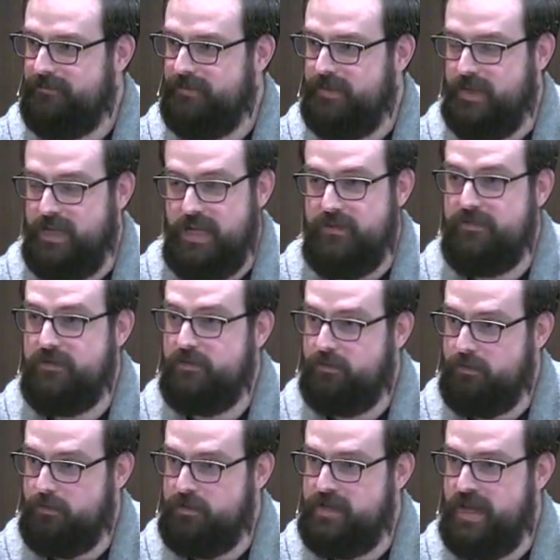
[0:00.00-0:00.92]
Even
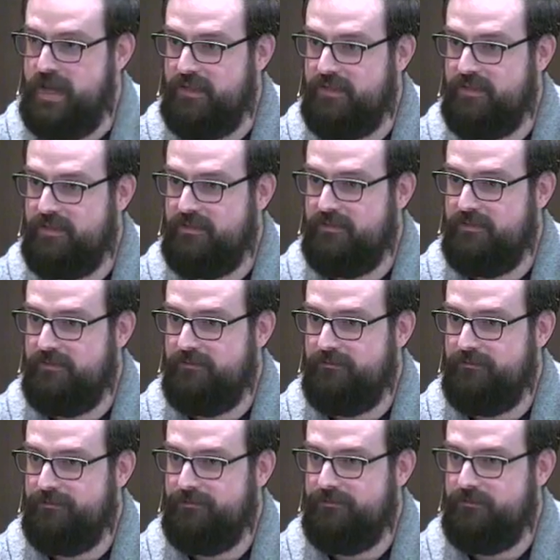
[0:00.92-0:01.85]
through death,
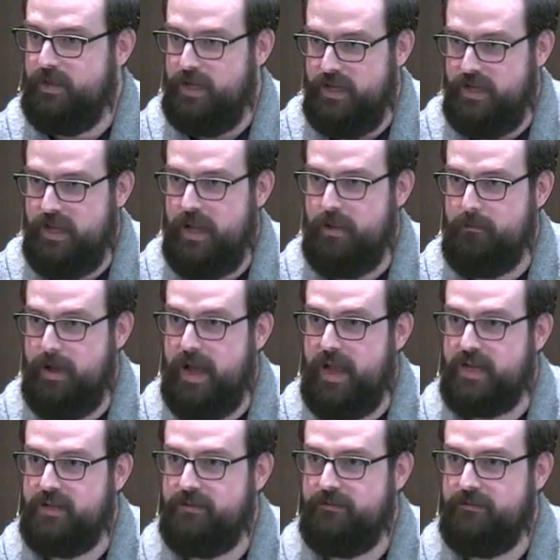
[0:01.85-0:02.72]
he came back.